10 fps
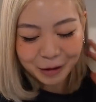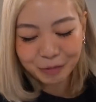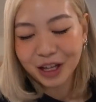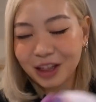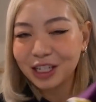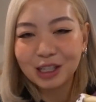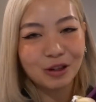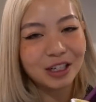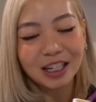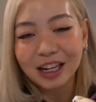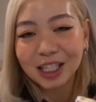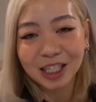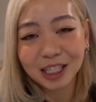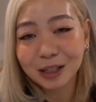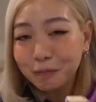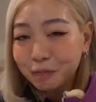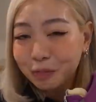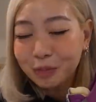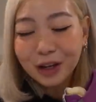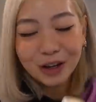But these ones I just
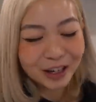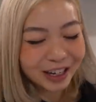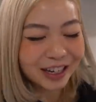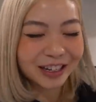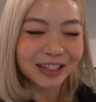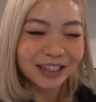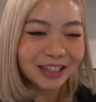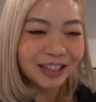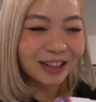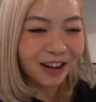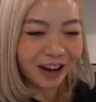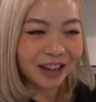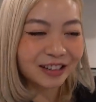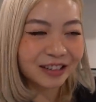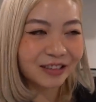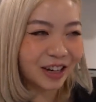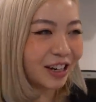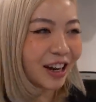couldn't not wait,